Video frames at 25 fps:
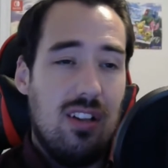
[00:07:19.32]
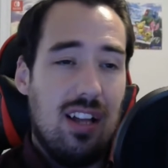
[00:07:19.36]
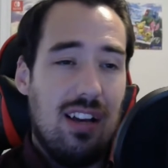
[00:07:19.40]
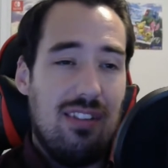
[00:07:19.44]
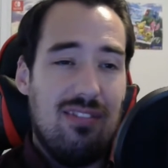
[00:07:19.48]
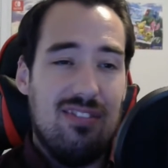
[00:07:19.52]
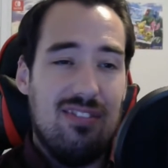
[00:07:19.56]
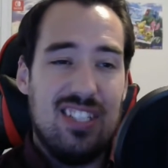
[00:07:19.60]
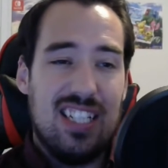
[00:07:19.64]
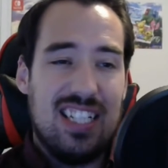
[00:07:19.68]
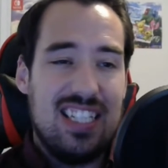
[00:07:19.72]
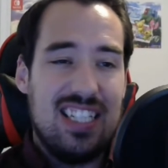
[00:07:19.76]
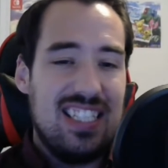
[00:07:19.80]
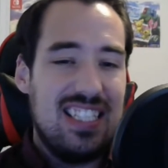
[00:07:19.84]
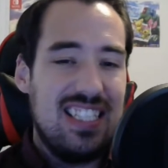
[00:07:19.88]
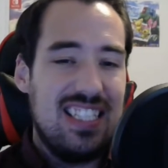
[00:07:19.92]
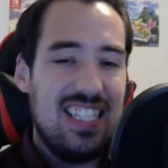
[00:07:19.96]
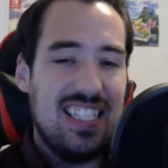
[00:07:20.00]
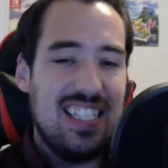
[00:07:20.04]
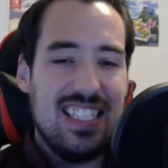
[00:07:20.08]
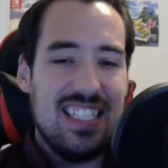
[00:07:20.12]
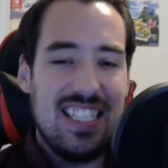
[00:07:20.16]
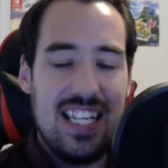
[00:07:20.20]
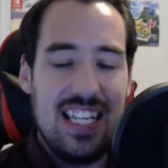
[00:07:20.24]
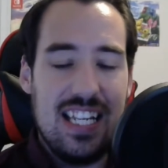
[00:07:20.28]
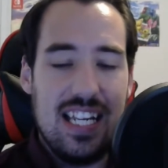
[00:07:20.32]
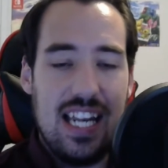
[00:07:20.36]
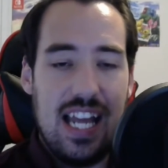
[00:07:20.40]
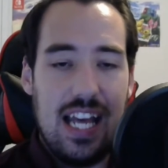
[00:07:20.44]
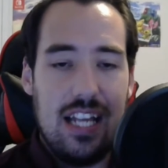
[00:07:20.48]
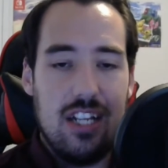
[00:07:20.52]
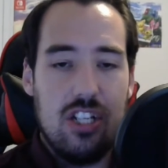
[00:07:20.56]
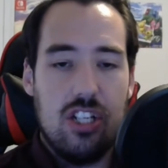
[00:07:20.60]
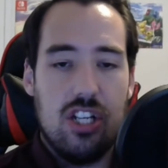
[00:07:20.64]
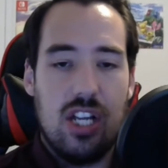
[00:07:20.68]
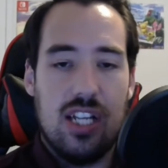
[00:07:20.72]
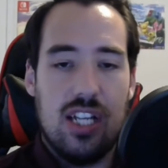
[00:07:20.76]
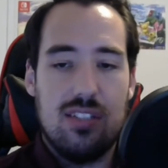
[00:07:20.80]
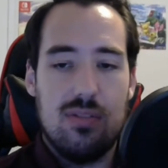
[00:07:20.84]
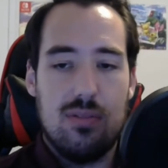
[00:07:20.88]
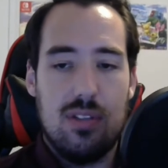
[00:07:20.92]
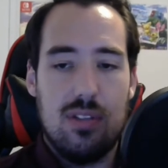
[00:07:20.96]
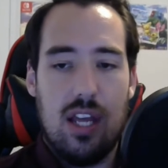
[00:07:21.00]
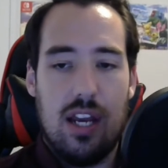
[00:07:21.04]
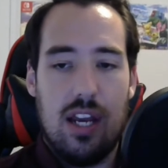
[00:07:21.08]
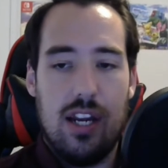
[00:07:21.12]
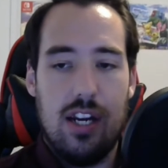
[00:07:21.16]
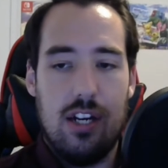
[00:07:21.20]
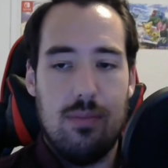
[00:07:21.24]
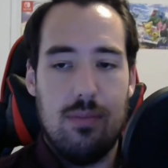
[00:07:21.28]
was like 16 headshots
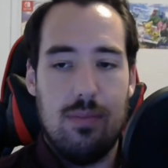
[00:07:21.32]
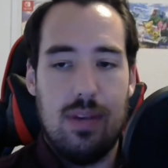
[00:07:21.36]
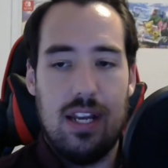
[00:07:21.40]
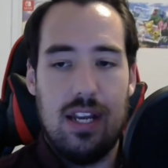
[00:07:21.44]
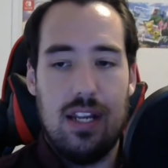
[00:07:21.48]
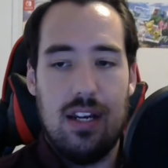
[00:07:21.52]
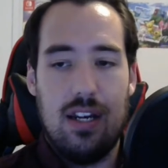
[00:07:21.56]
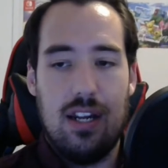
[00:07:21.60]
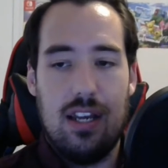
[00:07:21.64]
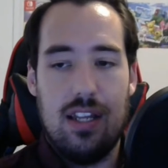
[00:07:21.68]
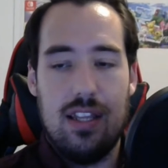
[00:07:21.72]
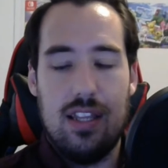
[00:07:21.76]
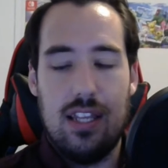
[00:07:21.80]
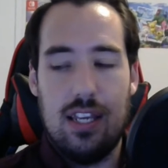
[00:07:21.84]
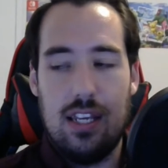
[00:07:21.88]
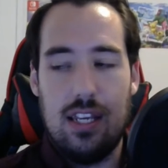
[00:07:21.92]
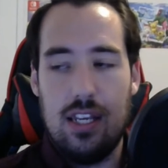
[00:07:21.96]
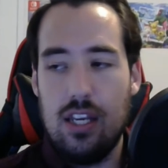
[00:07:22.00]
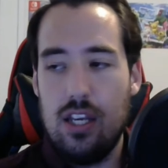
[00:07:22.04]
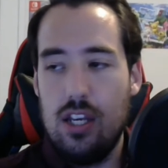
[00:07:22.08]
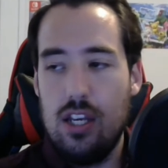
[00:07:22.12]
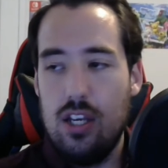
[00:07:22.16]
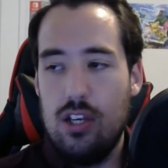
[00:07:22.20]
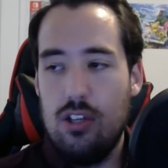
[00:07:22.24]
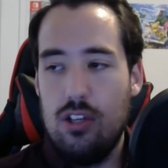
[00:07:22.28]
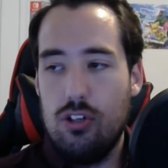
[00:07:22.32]
with Iron Man, I think,